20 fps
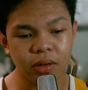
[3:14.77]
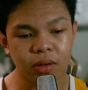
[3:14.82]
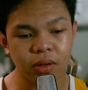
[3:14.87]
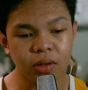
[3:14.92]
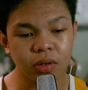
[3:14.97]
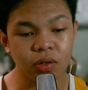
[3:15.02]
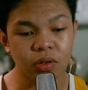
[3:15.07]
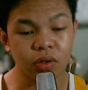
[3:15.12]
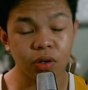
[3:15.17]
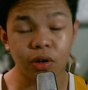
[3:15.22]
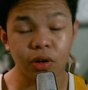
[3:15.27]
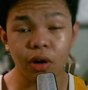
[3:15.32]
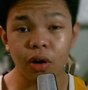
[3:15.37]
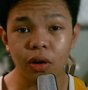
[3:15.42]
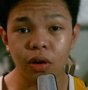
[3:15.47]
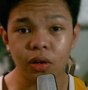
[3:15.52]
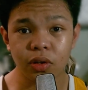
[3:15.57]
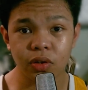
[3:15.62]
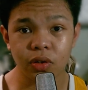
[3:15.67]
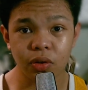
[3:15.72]

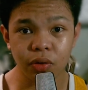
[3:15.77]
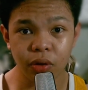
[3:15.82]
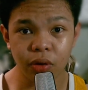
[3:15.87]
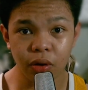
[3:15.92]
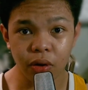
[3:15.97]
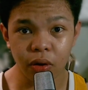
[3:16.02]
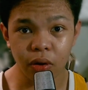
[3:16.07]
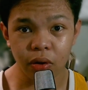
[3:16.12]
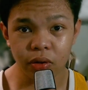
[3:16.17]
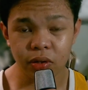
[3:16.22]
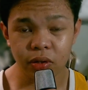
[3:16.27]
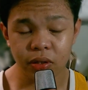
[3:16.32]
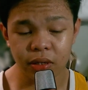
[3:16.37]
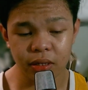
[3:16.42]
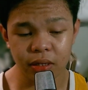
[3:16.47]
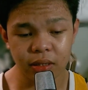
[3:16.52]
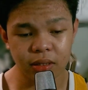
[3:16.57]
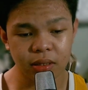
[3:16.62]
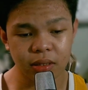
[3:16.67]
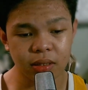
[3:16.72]
So your
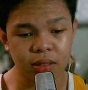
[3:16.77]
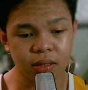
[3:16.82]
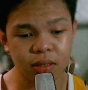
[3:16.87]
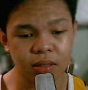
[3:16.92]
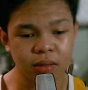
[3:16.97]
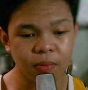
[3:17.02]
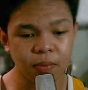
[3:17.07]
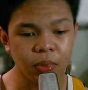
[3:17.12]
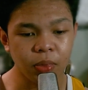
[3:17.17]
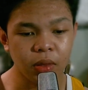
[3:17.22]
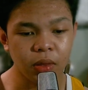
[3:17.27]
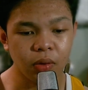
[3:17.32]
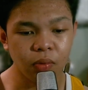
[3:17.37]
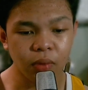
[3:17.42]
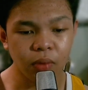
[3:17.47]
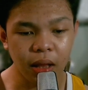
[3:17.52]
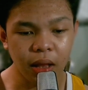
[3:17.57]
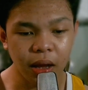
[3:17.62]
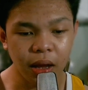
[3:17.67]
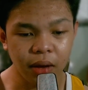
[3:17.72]
audience
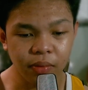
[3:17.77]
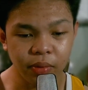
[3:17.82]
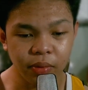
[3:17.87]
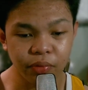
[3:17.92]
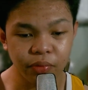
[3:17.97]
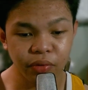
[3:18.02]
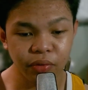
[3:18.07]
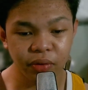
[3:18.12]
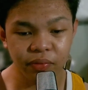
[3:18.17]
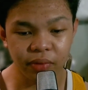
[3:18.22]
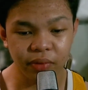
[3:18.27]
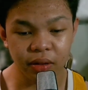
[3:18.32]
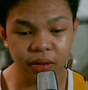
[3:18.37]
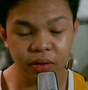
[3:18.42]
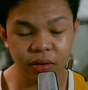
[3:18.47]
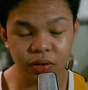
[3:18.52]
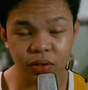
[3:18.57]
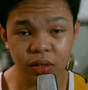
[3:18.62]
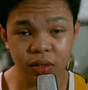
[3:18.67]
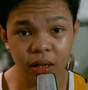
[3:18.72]
will have a brief
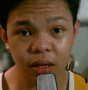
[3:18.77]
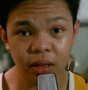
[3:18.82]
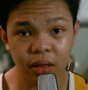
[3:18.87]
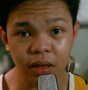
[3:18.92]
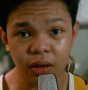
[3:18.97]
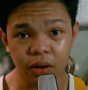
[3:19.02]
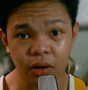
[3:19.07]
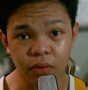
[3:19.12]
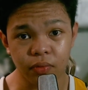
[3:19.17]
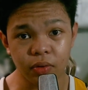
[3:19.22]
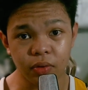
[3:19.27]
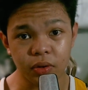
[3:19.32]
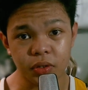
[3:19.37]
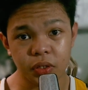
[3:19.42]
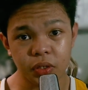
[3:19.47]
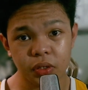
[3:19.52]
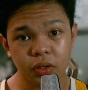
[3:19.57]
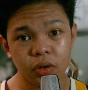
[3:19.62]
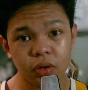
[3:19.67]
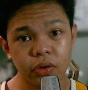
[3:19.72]
understanding of your
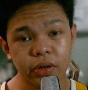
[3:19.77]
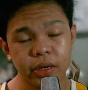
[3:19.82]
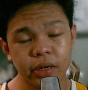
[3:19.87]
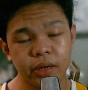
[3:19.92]
story.